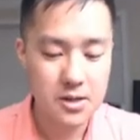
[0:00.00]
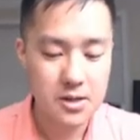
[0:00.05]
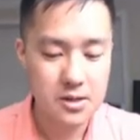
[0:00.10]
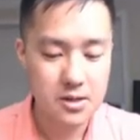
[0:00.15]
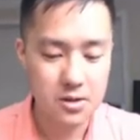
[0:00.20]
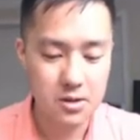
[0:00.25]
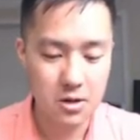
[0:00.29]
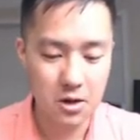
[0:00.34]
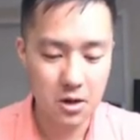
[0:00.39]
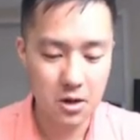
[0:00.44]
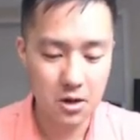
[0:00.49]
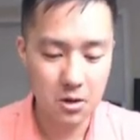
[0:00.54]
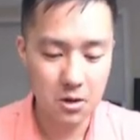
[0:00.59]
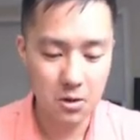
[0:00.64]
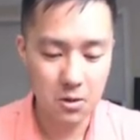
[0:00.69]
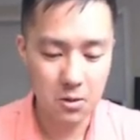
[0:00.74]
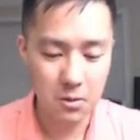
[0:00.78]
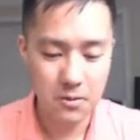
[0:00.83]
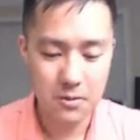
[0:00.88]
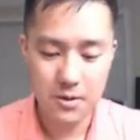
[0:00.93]

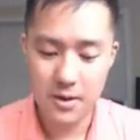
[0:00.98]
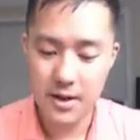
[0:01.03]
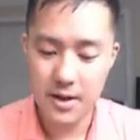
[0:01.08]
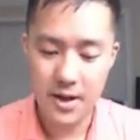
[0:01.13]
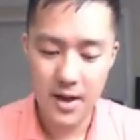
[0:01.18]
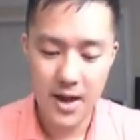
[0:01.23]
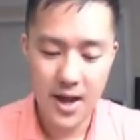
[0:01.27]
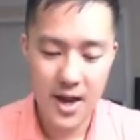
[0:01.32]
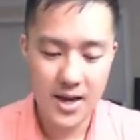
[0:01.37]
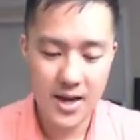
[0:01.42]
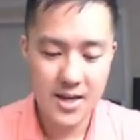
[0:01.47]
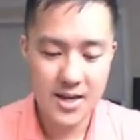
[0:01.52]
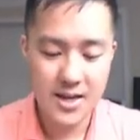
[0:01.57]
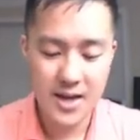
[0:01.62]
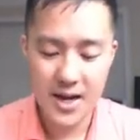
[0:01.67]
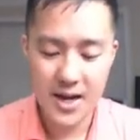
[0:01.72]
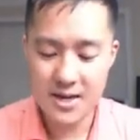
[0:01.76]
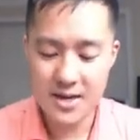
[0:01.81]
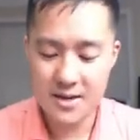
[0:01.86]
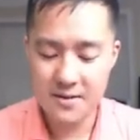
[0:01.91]
So, any
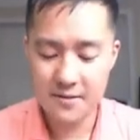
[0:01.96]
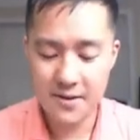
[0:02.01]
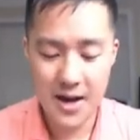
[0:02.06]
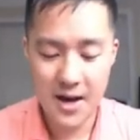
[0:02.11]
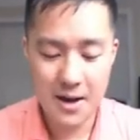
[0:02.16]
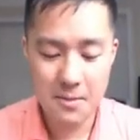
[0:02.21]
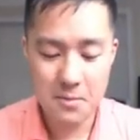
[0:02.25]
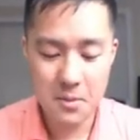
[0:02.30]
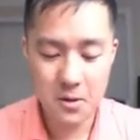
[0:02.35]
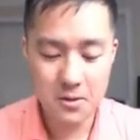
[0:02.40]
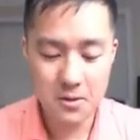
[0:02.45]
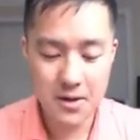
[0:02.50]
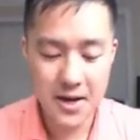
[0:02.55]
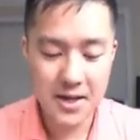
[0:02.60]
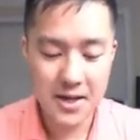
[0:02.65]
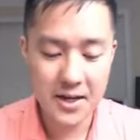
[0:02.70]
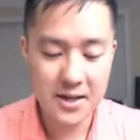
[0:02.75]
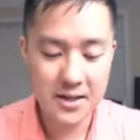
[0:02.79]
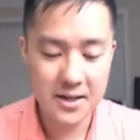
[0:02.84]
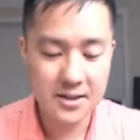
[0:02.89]
kind of combo
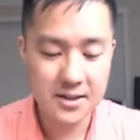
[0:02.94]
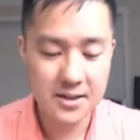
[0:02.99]
deck.